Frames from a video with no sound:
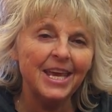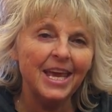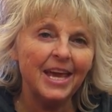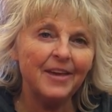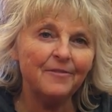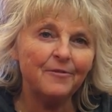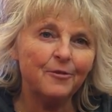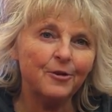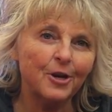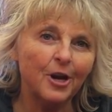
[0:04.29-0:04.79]

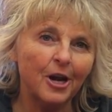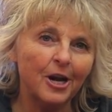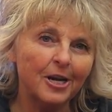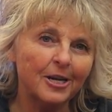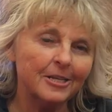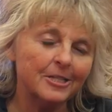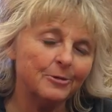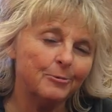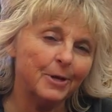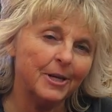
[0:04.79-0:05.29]
And for
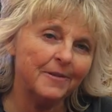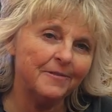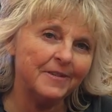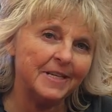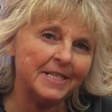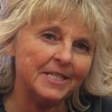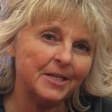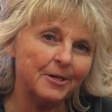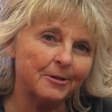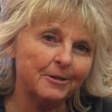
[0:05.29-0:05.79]
our 12
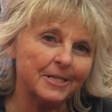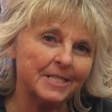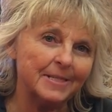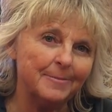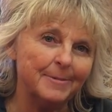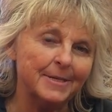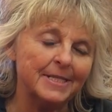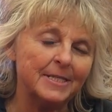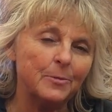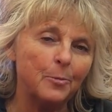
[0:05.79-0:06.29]
Days of
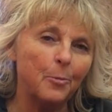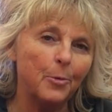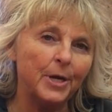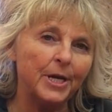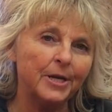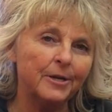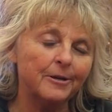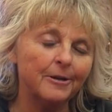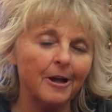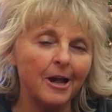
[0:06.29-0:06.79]
Christmas,
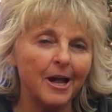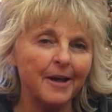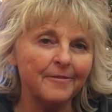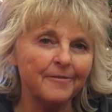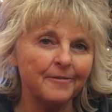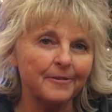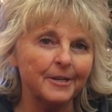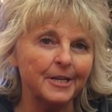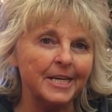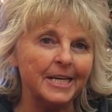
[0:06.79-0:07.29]
we're
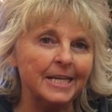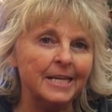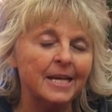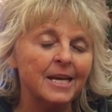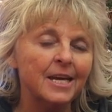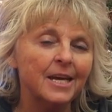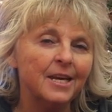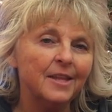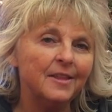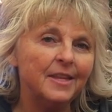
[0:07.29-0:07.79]
offering
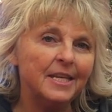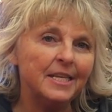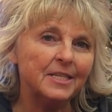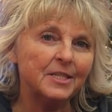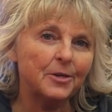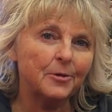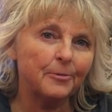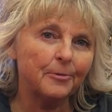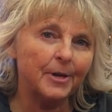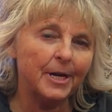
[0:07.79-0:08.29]

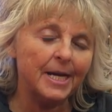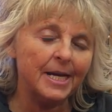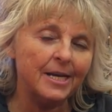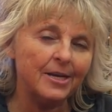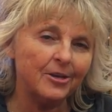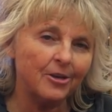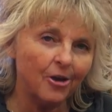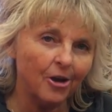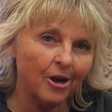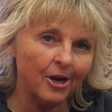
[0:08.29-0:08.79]
these
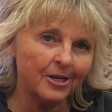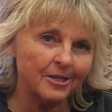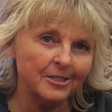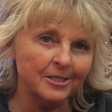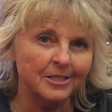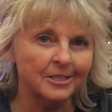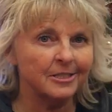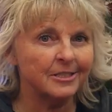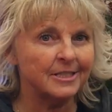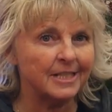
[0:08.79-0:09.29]
great
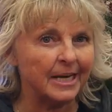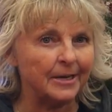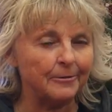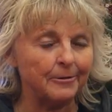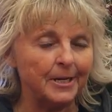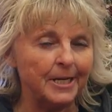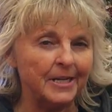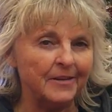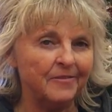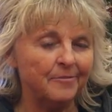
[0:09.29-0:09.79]
cardinal
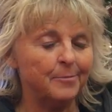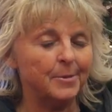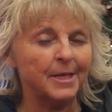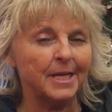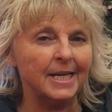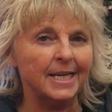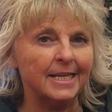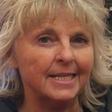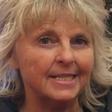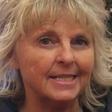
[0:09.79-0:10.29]
decorative
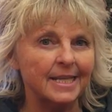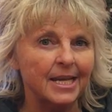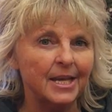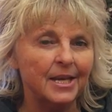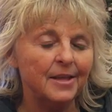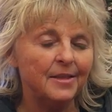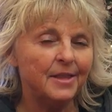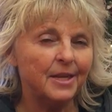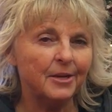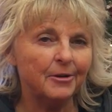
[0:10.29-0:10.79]
plates.
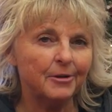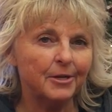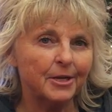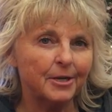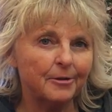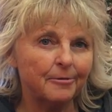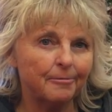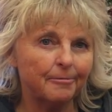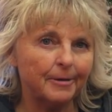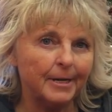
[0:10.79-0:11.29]
They're a
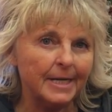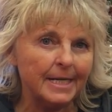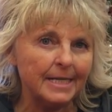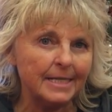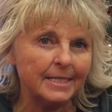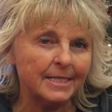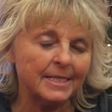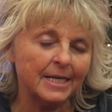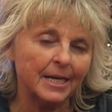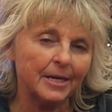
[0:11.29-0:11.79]

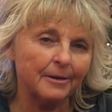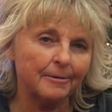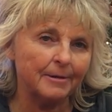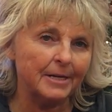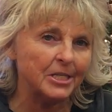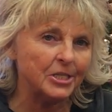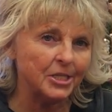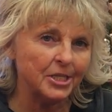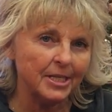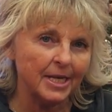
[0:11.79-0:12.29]
great
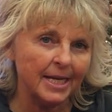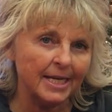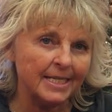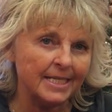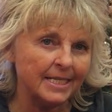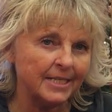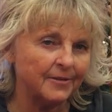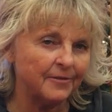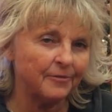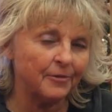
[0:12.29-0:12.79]
decoration
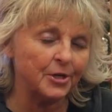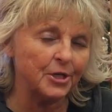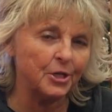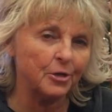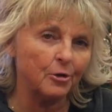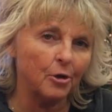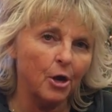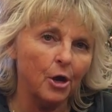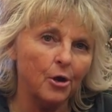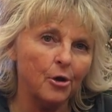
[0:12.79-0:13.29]
idea for
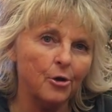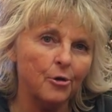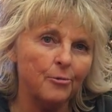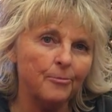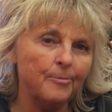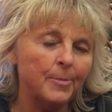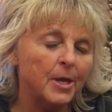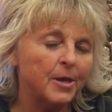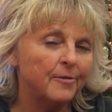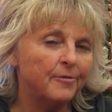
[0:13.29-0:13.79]
your
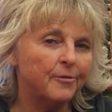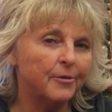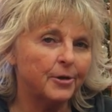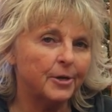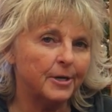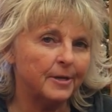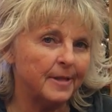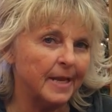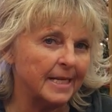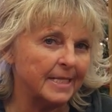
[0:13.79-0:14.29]
home,
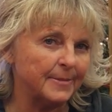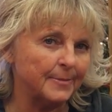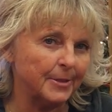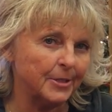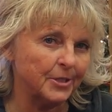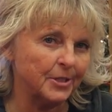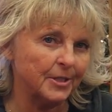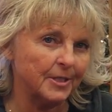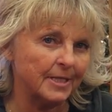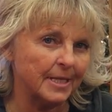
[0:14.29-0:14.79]
for that
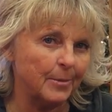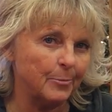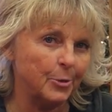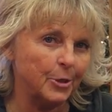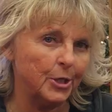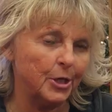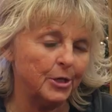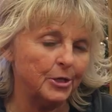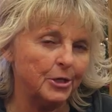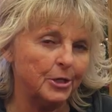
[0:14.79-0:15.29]
special
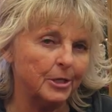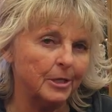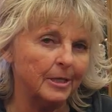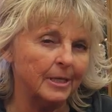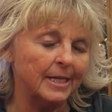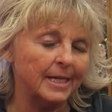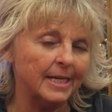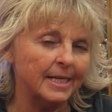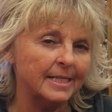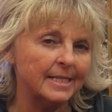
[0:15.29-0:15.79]
someone on your
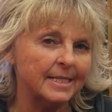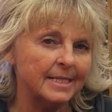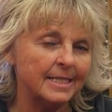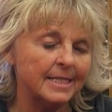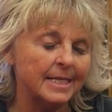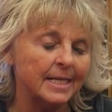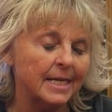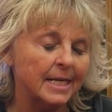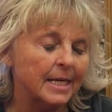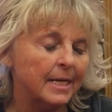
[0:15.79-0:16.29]

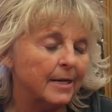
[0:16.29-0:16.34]
list.